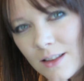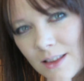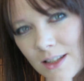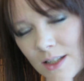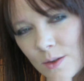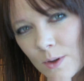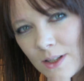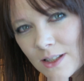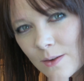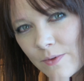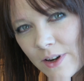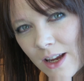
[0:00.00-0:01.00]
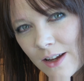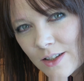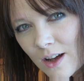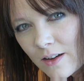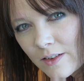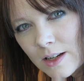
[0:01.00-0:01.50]
This is why in some videos
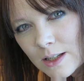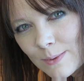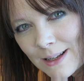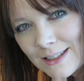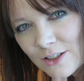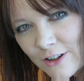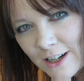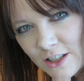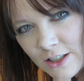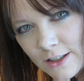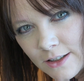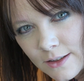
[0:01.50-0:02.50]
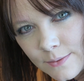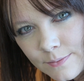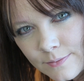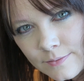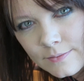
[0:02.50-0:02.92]
I have unexplained scratches.